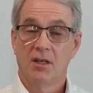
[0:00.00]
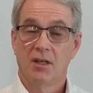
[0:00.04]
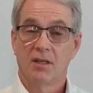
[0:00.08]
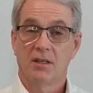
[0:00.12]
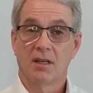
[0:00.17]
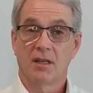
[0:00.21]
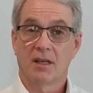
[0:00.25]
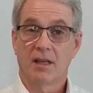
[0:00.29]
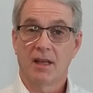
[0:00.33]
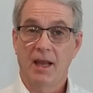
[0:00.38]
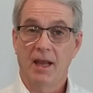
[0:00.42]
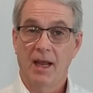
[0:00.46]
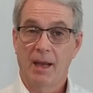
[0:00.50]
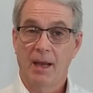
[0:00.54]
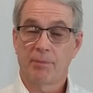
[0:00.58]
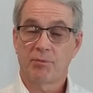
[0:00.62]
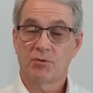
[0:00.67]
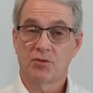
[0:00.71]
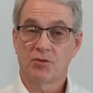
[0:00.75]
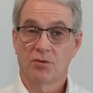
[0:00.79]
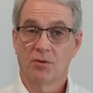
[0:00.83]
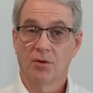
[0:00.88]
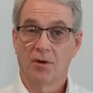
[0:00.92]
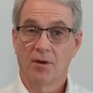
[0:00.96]
to
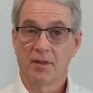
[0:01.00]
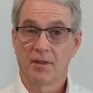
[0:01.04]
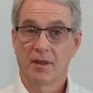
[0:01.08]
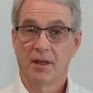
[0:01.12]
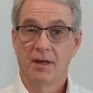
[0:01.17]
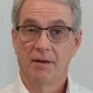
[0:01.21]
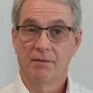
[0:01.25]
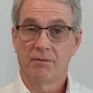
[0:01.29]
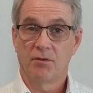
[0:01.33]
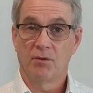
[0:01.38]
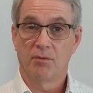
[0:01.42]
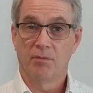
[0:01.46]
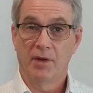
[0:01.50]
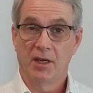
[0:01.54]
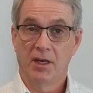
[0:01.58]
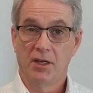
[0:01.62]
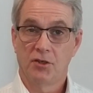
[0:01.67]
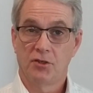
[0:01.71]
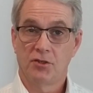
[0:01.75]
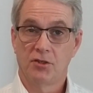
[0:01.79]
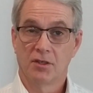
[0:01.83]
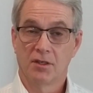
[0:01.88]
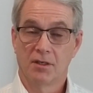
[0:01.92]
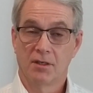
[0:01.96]
capture all that
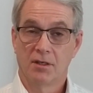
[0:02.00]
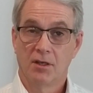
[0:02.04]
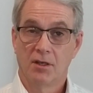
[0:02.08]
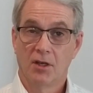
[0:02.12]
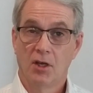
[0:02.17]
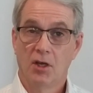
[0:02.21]
information,